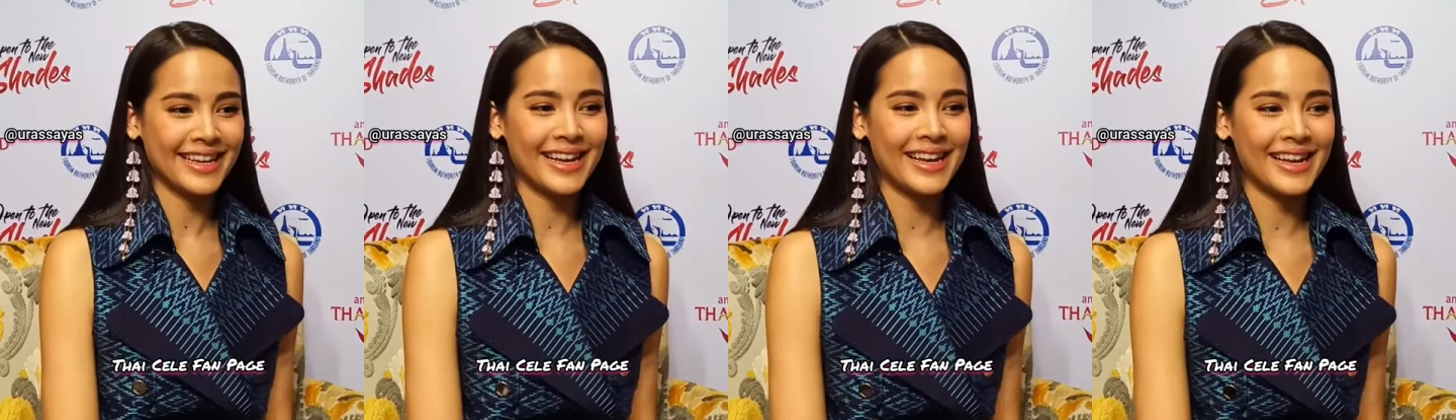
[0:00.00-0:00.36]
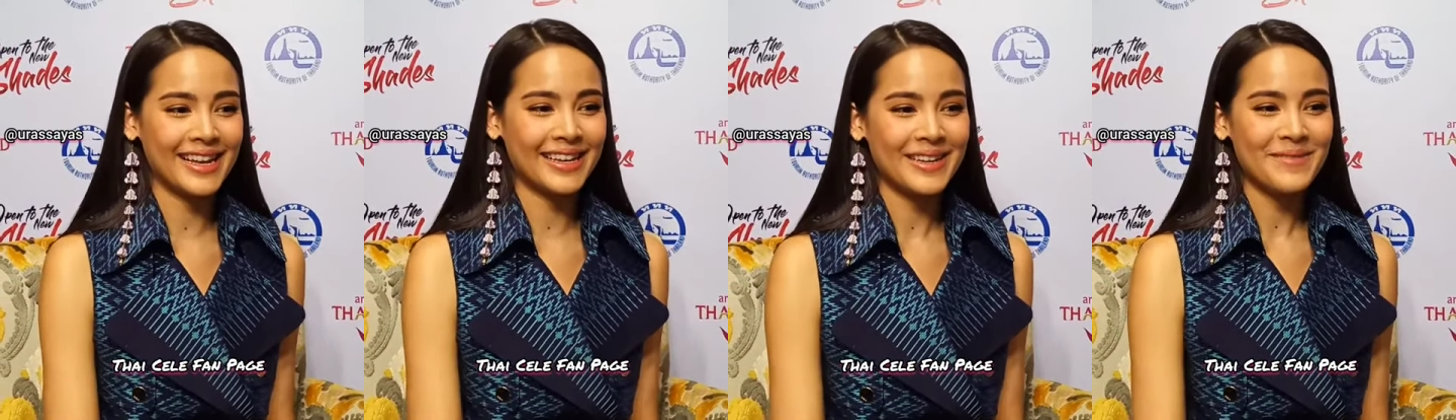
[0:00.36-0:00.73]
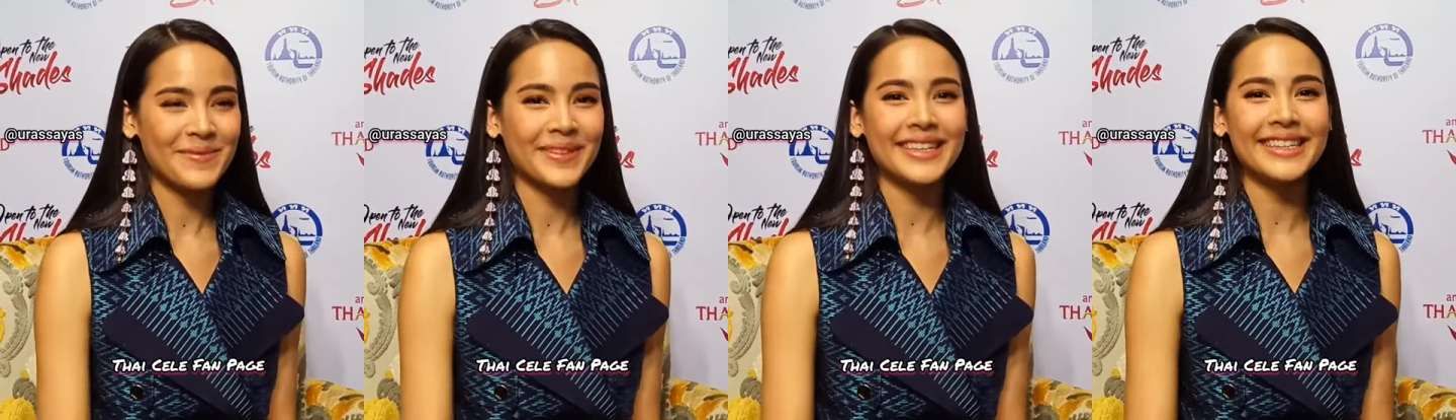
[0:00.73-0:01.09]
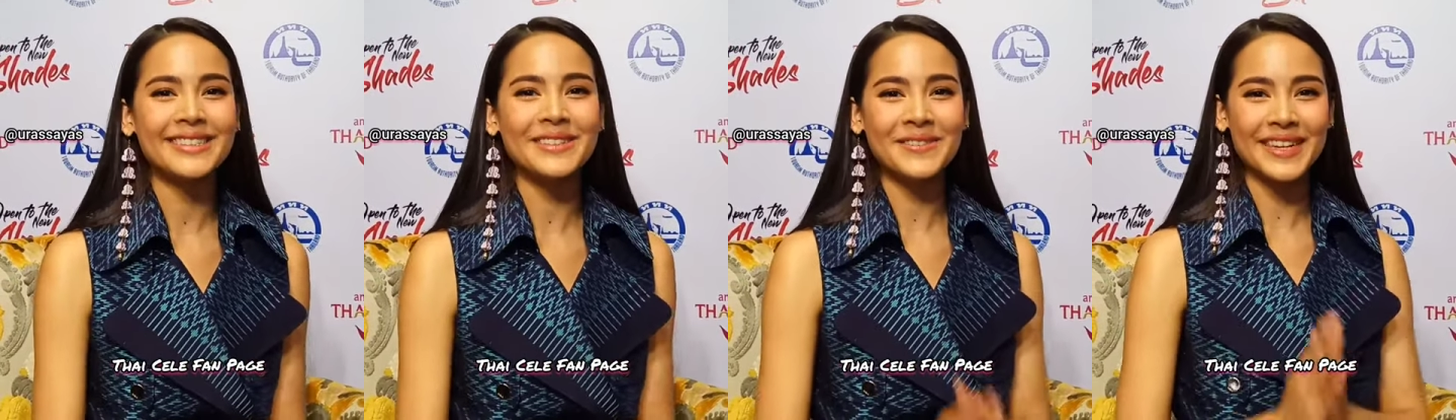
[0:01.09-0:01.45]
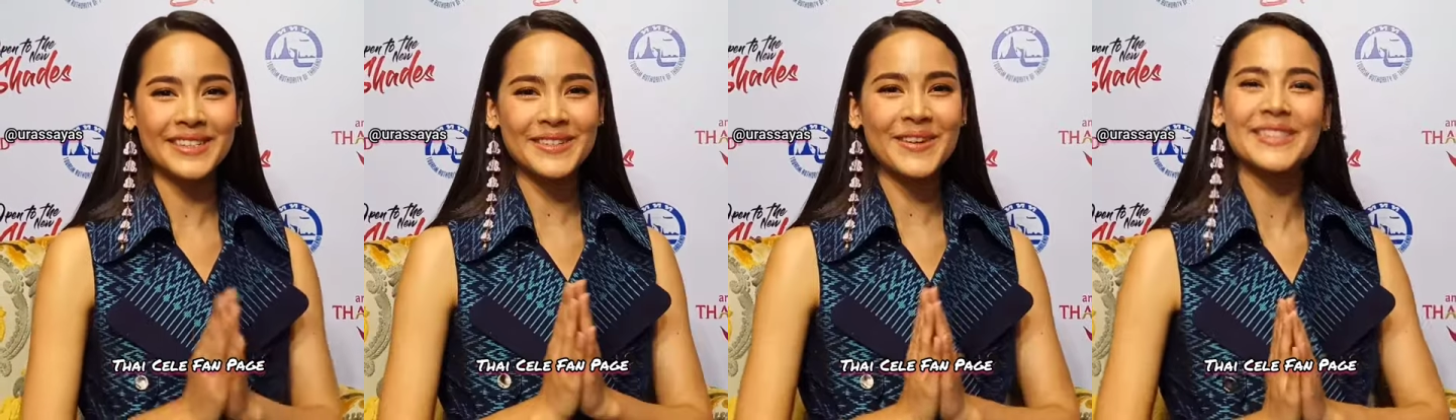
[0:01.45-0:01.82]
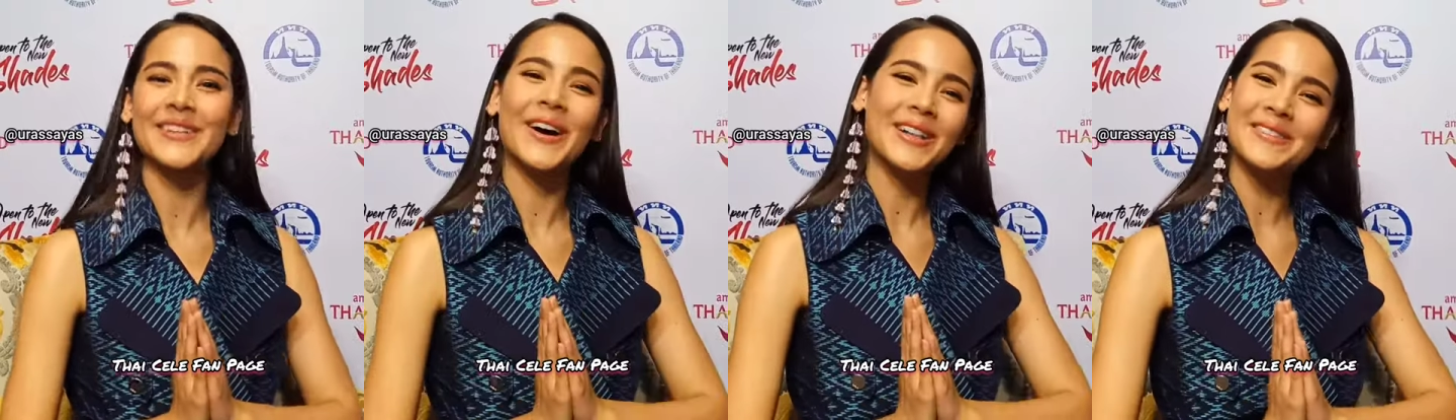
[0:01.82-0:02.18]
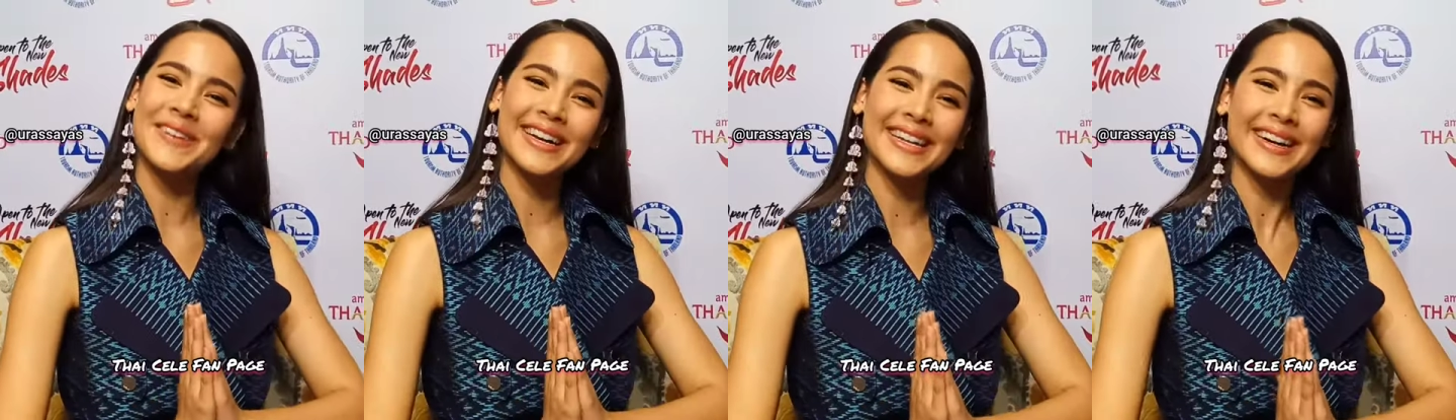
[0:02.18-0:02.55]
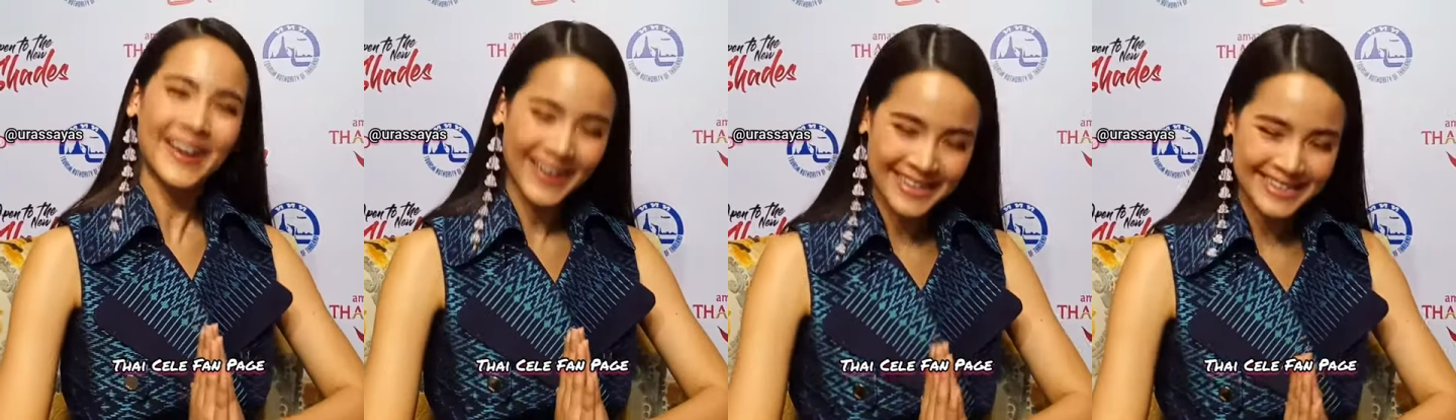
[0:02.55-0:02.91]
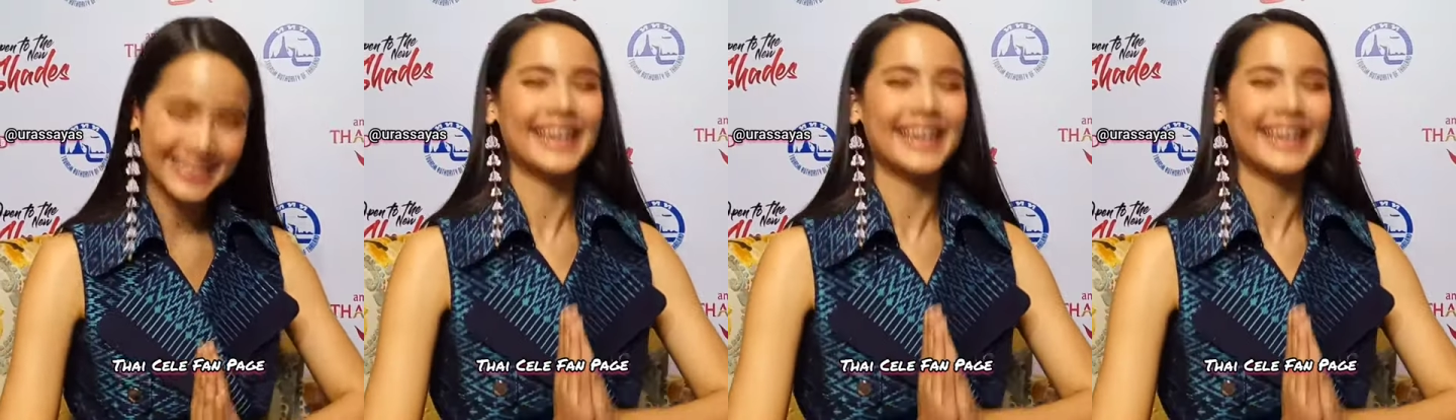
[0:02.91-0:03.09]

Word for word: uh, please don't forget to watch all of our lakorns.